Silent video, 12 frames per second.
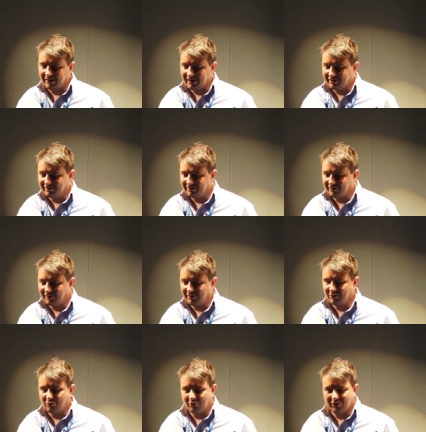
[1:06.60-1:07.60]
and uh,
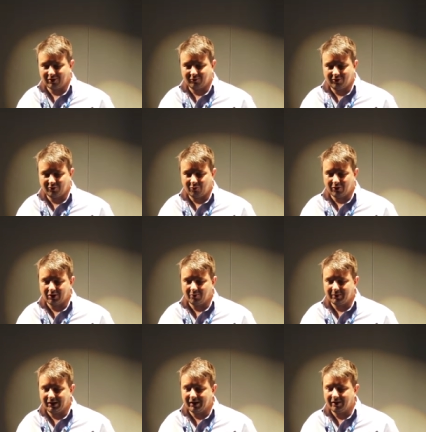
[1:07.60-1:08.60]
look where it well, look where it
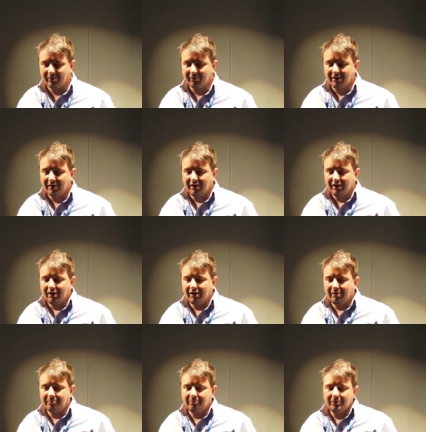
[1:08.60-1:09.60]
got me now.
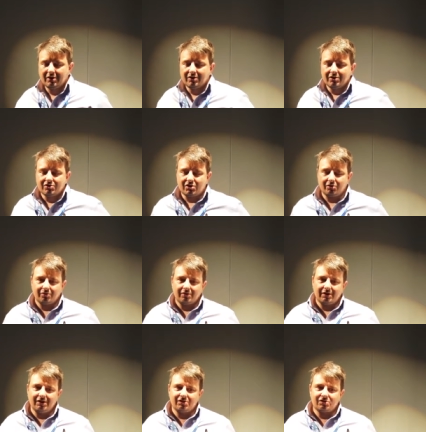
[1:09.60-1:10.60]
Um, so
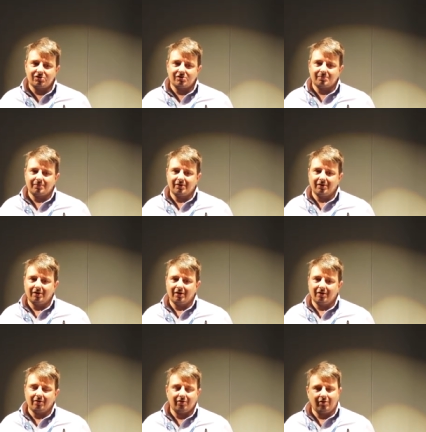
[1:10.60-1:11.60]
it's
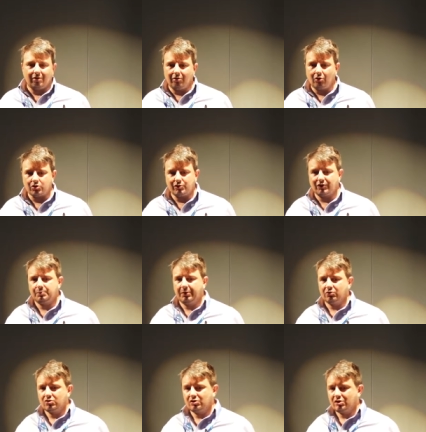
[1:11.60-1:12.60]
lots of
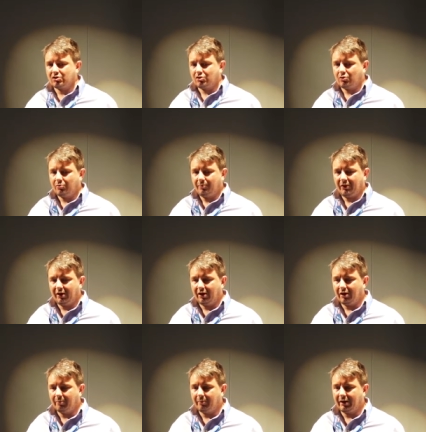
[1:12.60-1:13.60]
experience in digital,
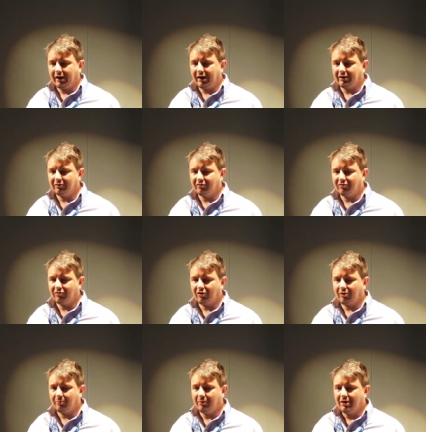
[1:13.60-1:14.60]
um, and
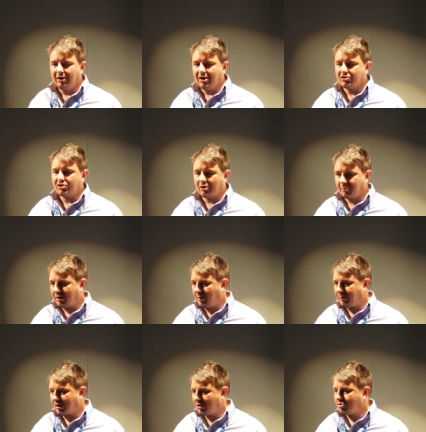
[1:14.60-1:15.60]
um, as I said, I'm,
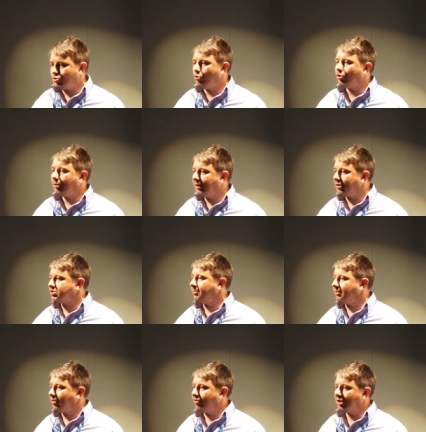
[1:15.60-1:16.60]
I'm going to talk about
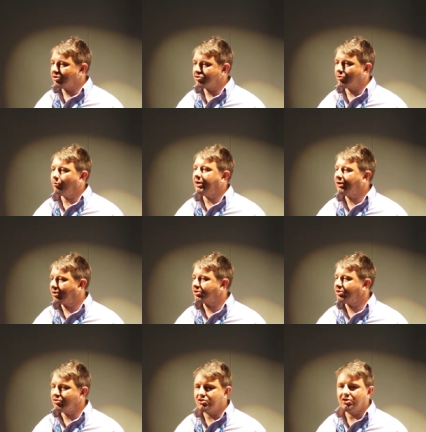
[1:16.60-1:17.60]
some of the things that we like to
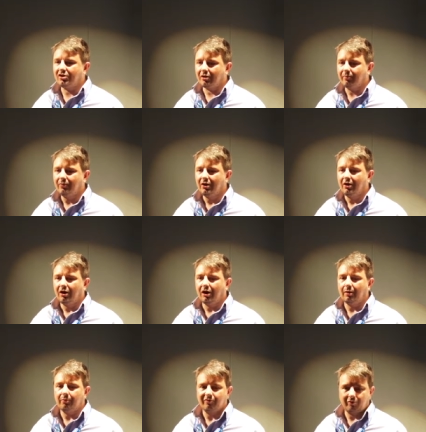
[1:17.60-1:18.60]
consider
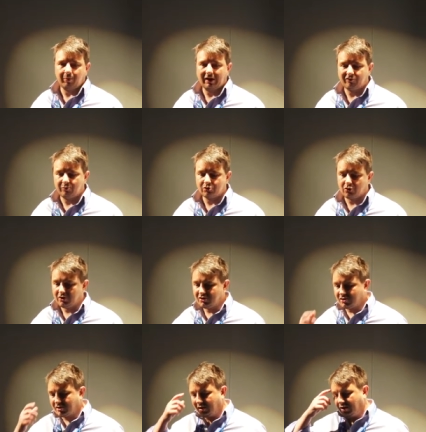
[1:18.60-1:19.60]
um, for platform
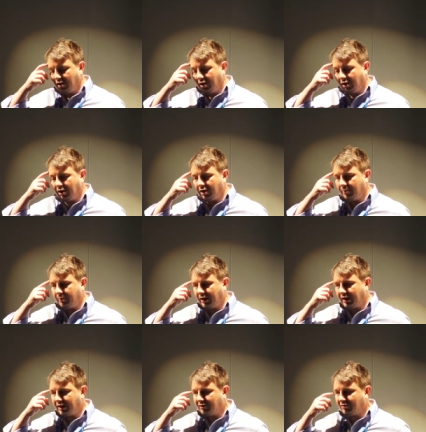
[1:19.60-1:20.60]
choice,
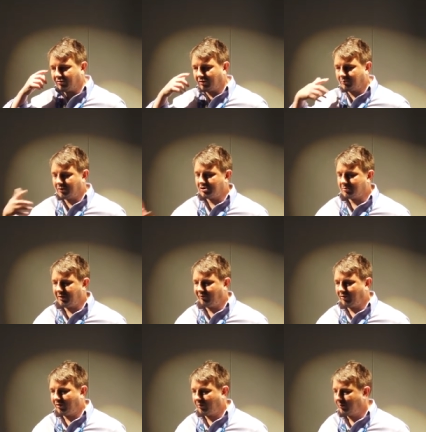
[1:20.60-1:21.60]
and as a bit
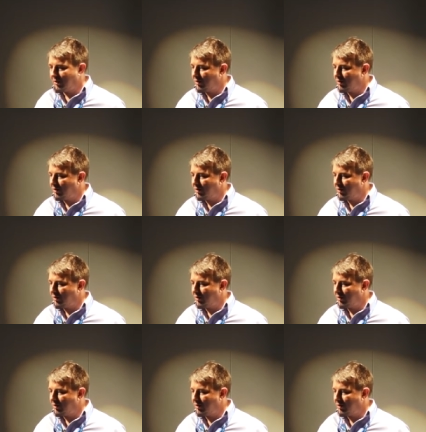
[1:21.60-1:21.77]
of a